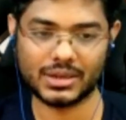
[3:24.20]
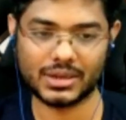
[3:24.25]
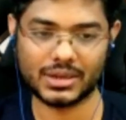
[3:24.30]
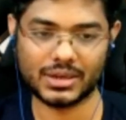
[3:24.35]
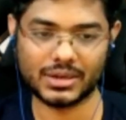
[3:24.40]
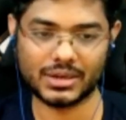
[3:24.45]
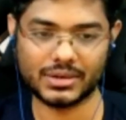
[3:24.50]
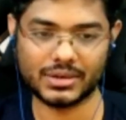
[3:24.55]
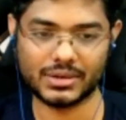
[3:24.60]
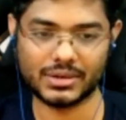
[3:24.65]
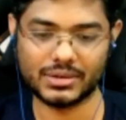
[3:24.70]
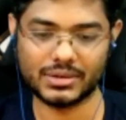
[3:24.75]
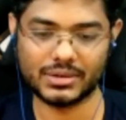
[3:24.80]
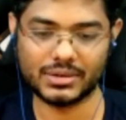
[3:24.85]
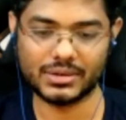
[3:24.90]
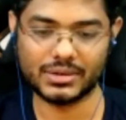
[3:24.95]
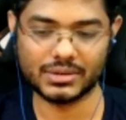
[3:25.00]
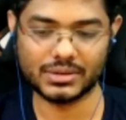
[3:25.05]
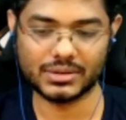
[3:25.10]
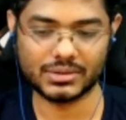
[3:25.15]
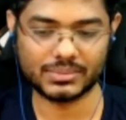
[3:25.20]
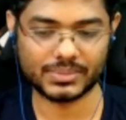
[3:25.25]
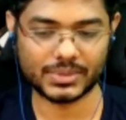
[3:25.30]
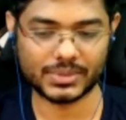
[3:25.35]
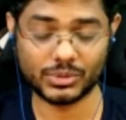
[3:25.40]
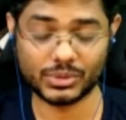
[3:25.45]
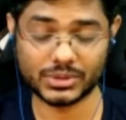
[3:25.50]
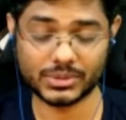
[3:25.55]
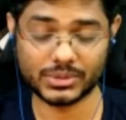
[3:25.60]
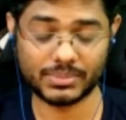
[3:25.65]
and
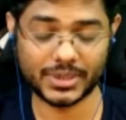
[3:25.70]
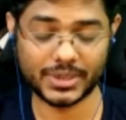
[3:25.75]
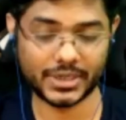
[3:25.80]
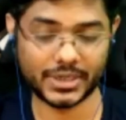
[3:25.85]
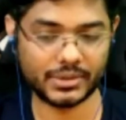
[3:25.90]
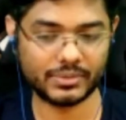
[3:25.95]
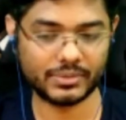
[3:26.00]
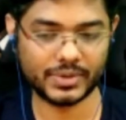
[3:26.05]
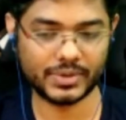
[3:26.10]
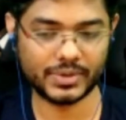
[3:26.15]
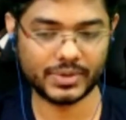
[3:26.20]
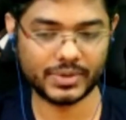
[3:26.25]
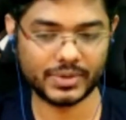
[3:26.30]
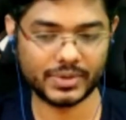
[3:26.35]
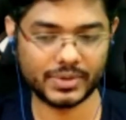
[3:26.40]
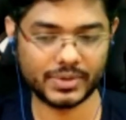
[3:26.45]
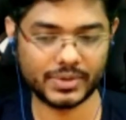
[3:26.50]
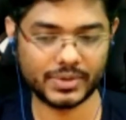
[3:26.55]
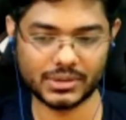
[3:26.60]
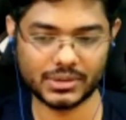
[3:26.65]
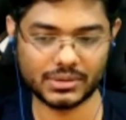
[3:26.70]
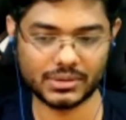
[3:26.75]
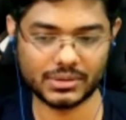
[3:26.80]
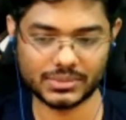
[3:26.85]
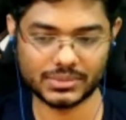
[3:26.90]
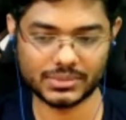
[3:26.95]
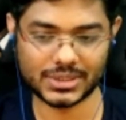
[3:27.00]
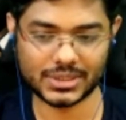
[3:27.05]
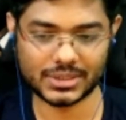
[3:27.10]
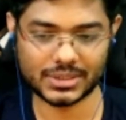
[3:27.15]
it was a pretty quick draw in a
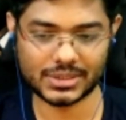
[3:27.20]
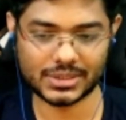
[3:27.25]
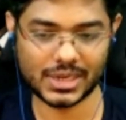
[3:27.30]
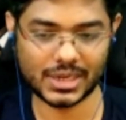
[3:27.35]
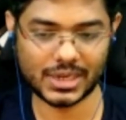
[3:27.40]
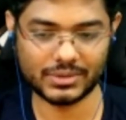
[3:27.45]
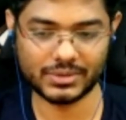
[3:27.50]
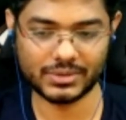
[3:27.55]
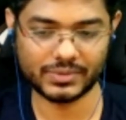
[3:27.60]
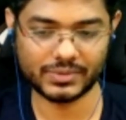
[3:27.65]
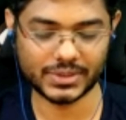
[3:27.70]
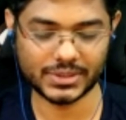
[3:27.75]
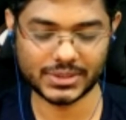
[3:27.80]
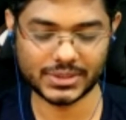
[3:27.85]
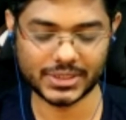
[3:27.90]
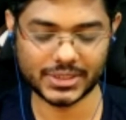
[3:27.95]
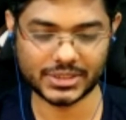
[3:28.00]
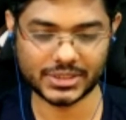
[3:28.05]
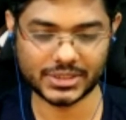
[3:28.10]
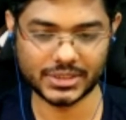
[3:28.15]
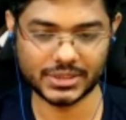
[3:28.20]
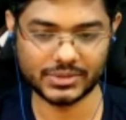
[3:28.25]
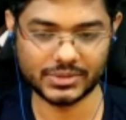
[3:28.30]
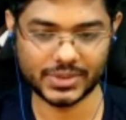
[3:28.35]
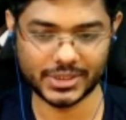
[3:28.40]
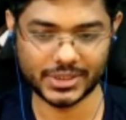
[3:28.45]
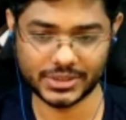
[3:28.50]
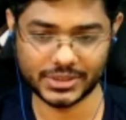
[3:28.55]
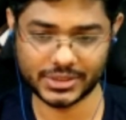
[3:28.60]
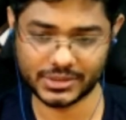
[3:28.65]
Slav defense exchange
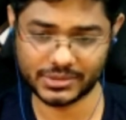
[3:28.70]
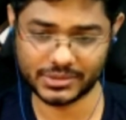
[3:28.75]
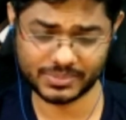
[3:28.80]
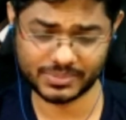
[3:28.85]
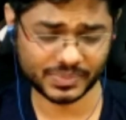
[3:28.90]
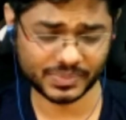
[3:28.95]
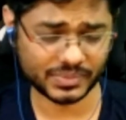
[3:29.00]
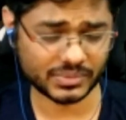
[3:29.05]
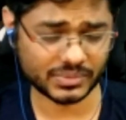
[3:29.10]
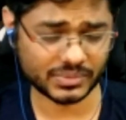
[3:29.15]
variation.